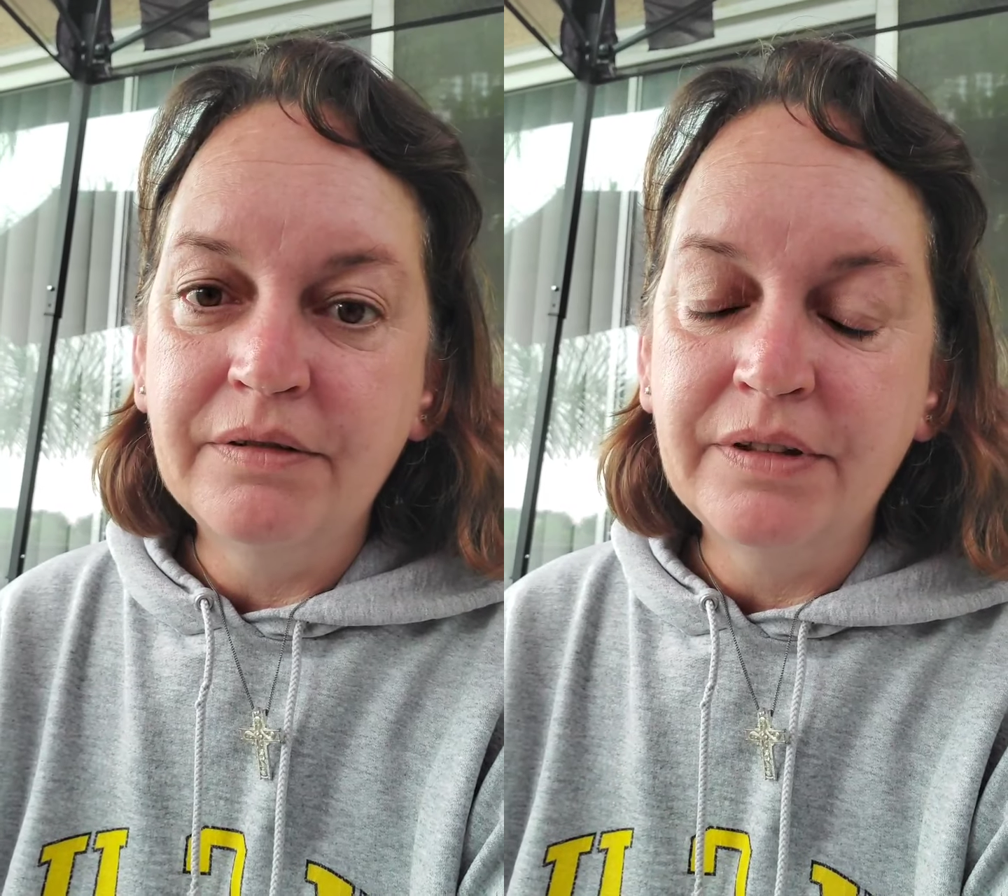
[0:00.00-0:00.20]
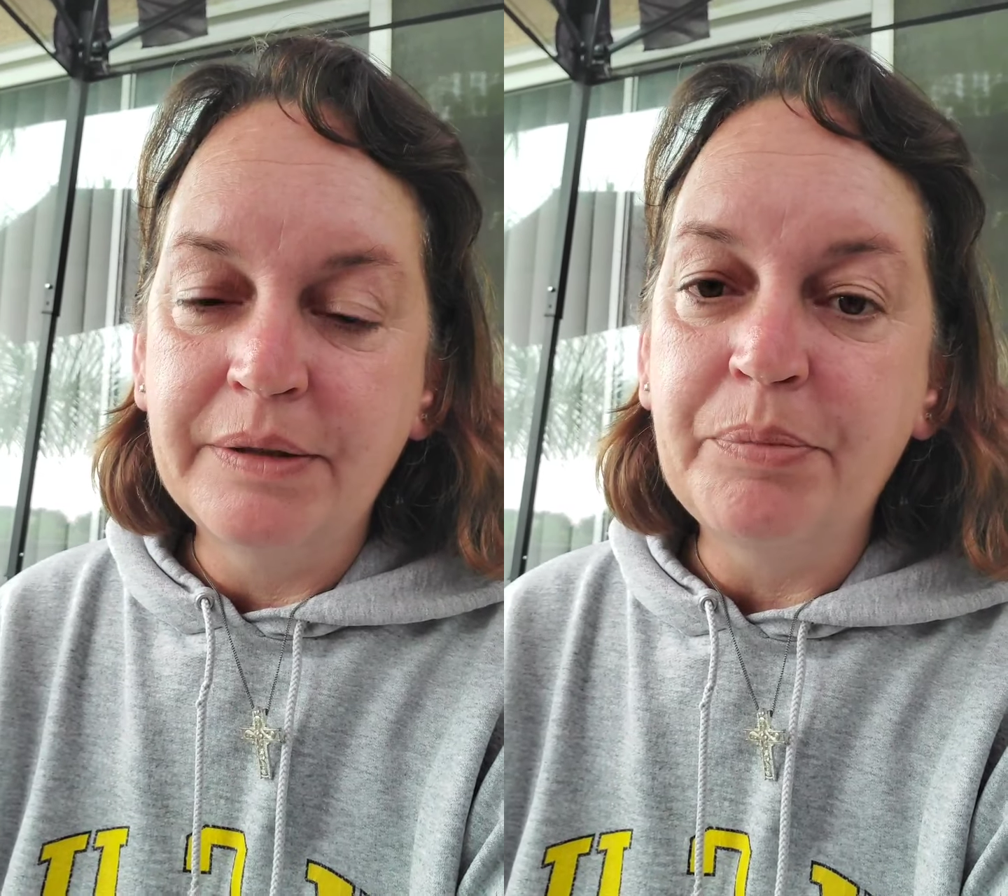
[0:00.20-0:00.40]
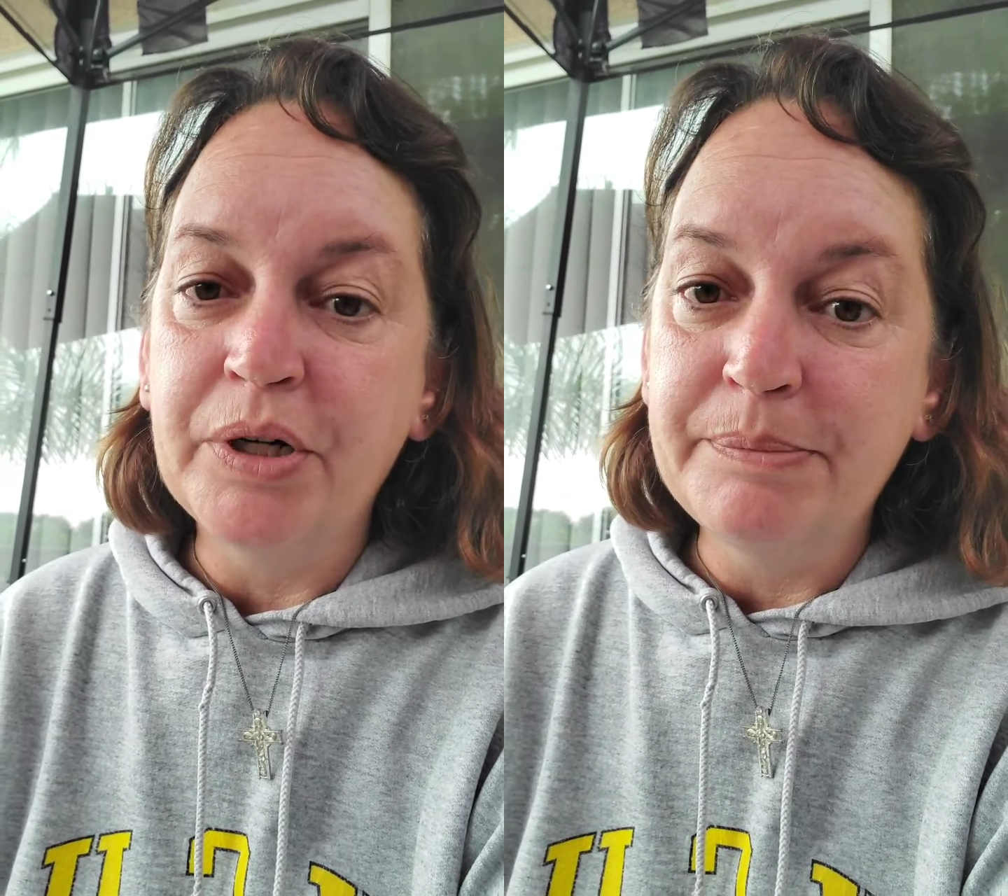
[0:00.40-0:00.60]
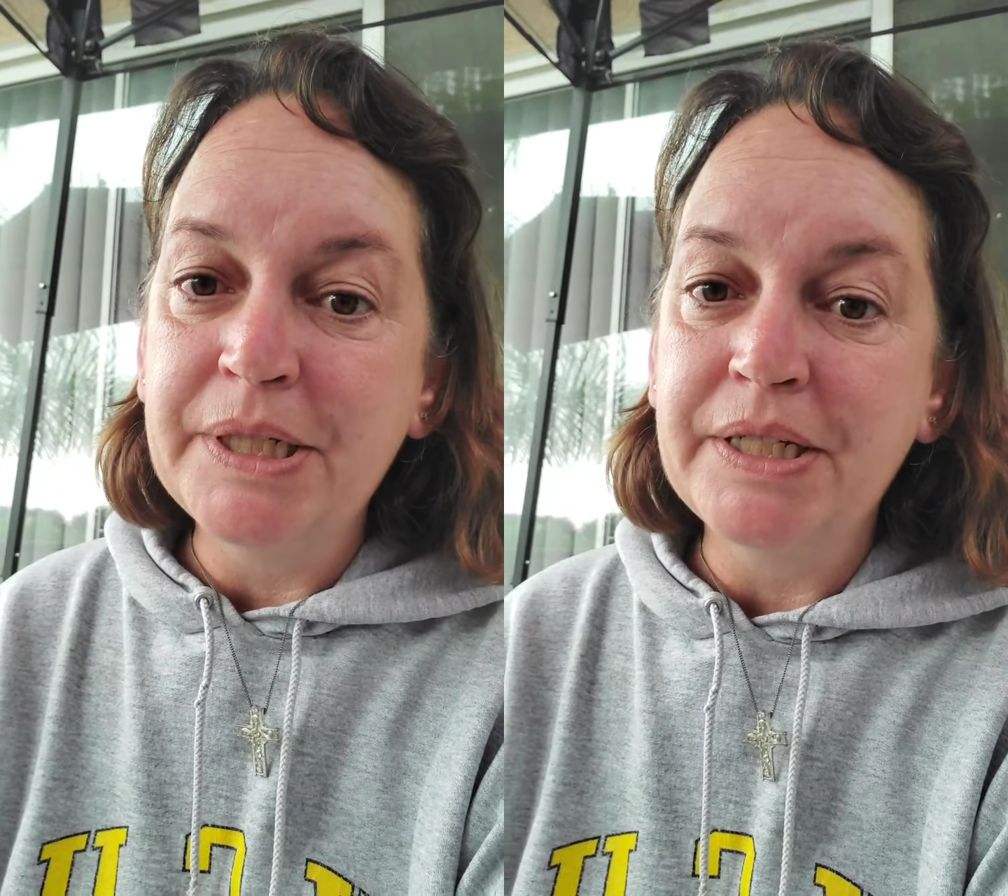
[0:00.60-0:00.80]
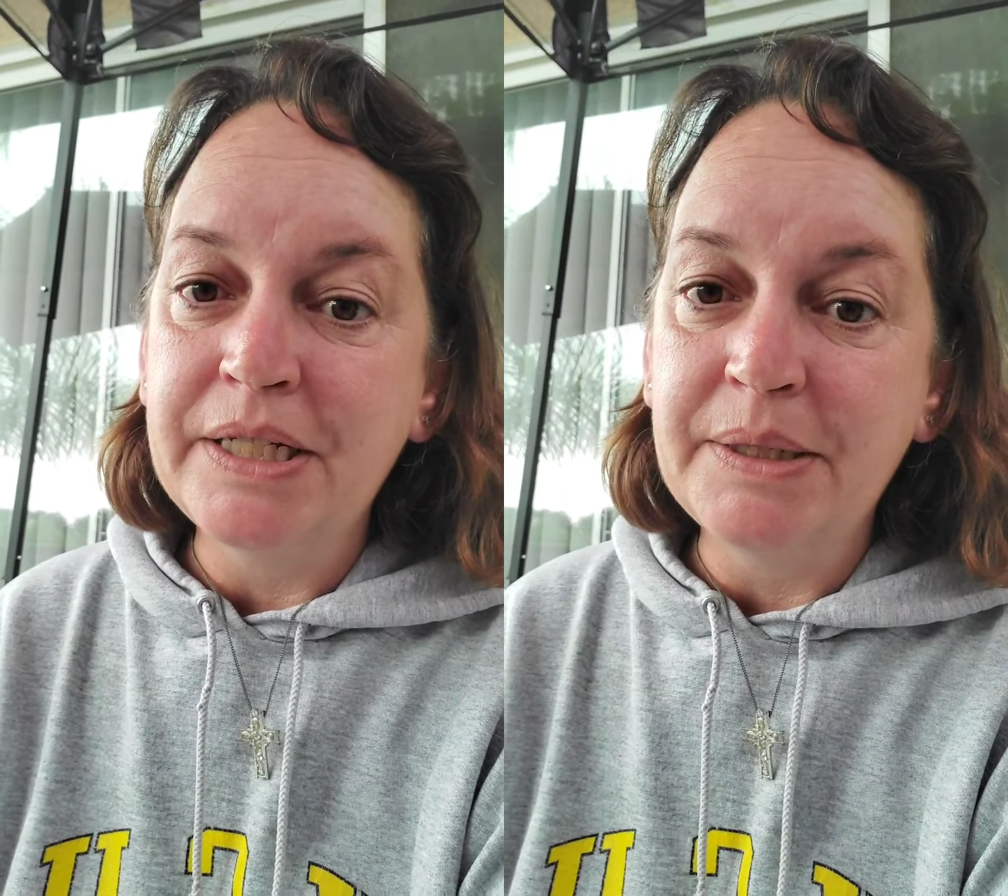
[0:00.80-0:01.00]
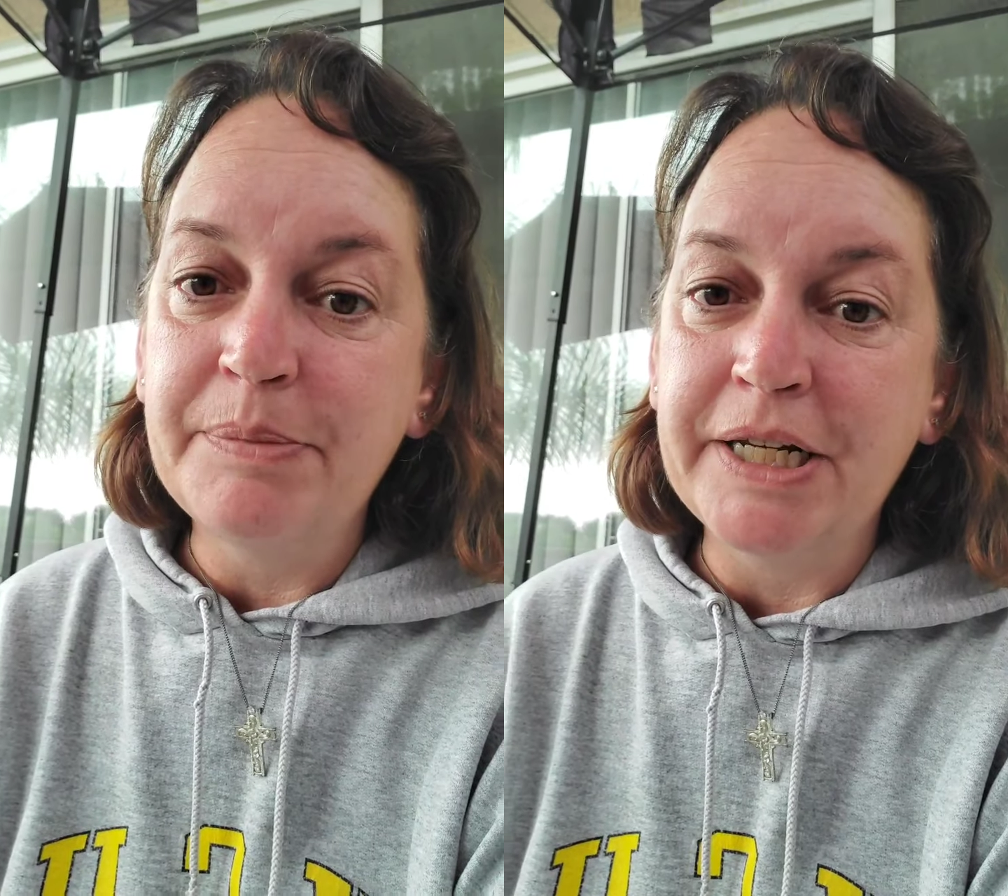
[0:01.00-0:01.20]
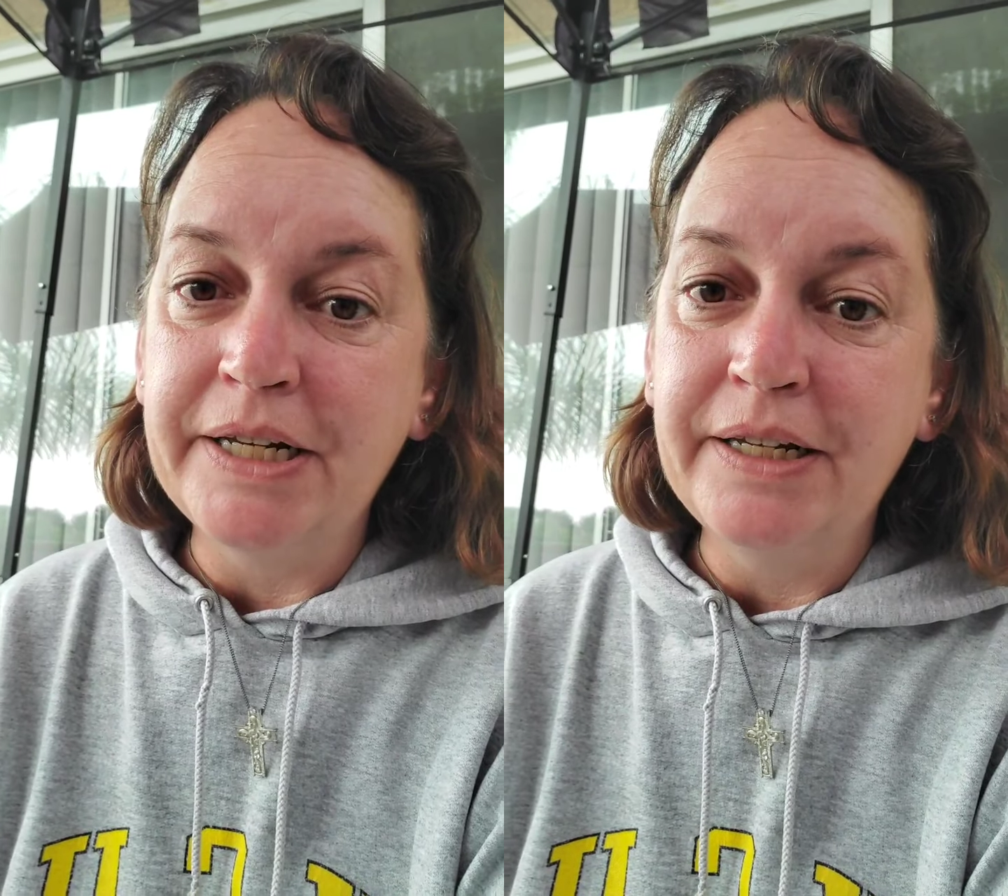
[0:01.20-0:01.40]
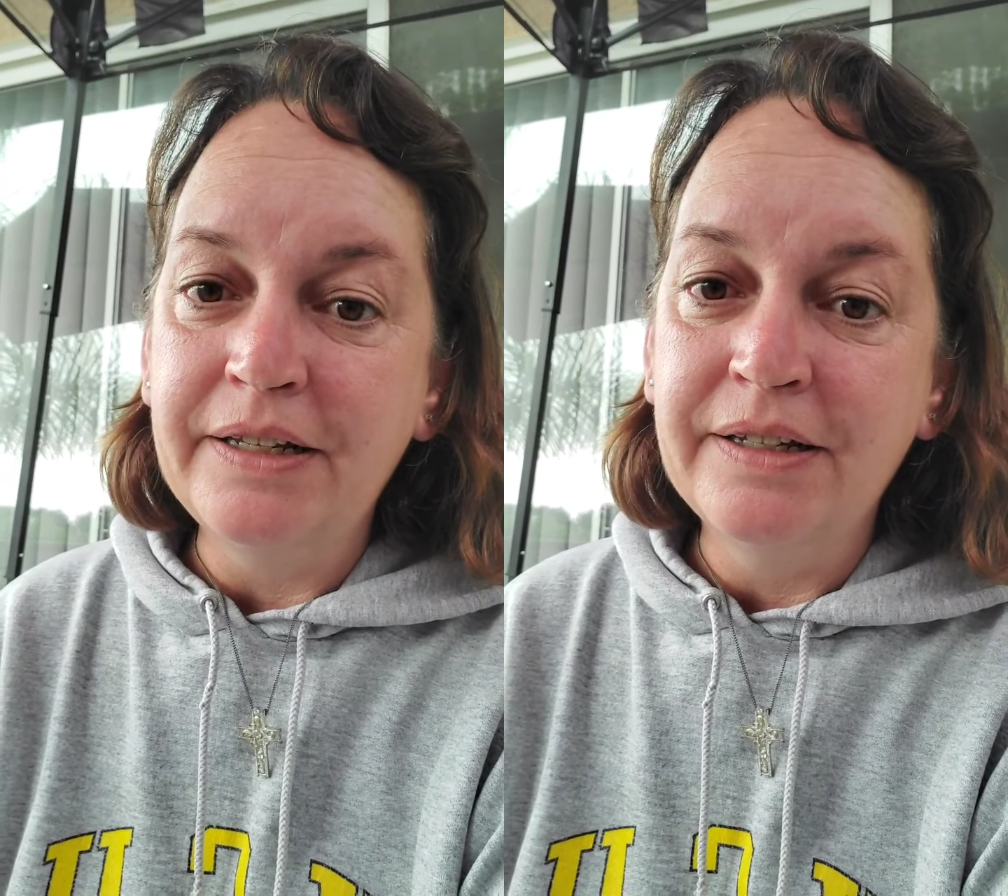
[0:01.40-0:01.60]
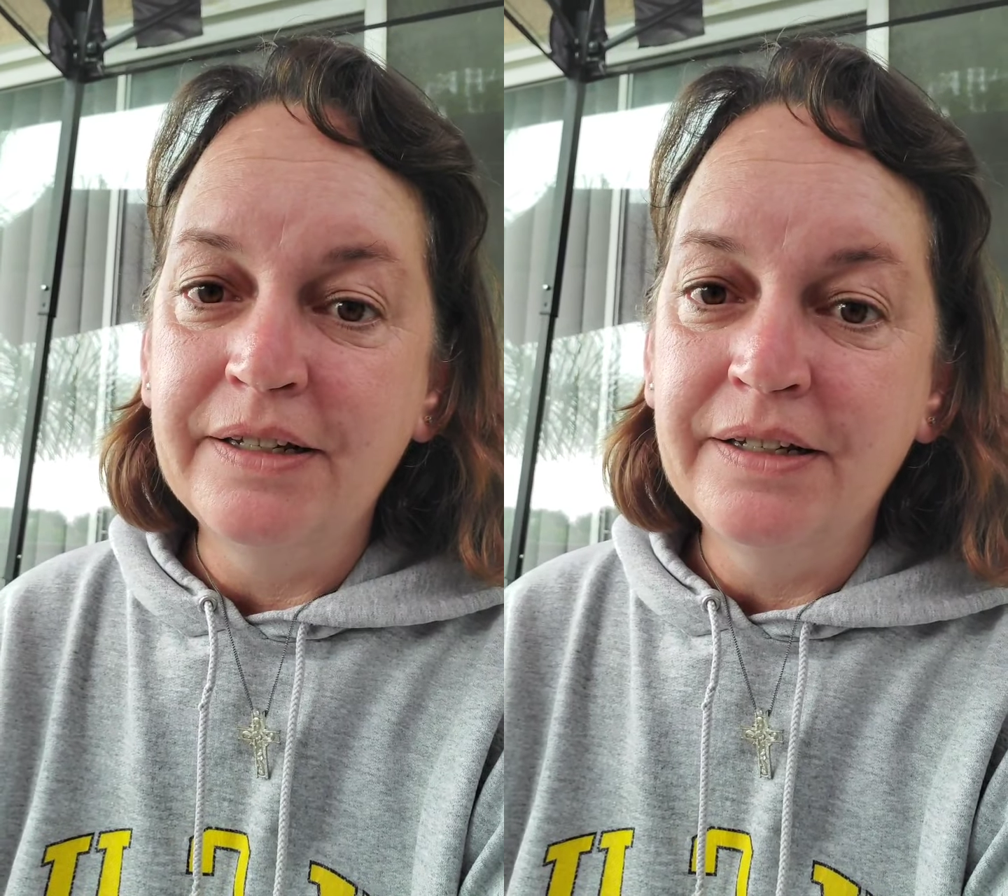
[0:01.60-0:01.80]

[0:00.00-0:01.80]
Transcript: like purposely spinning,